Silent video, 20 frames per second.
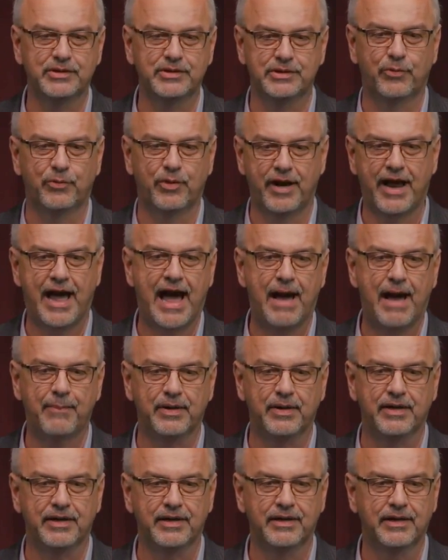what, what
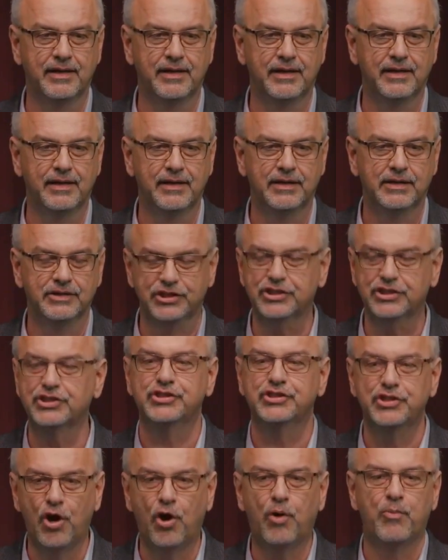happened.
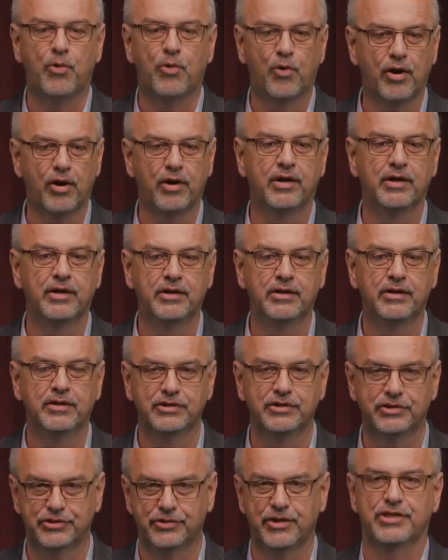Just no more
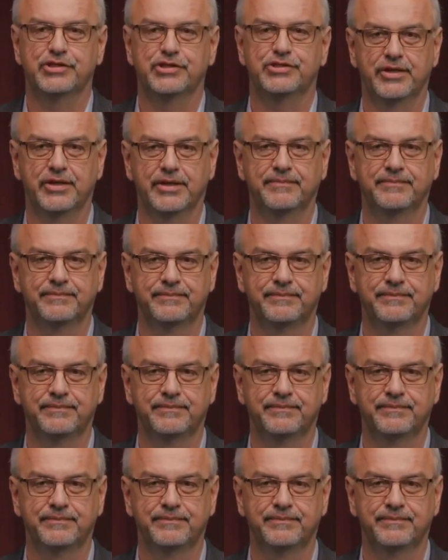drudgery.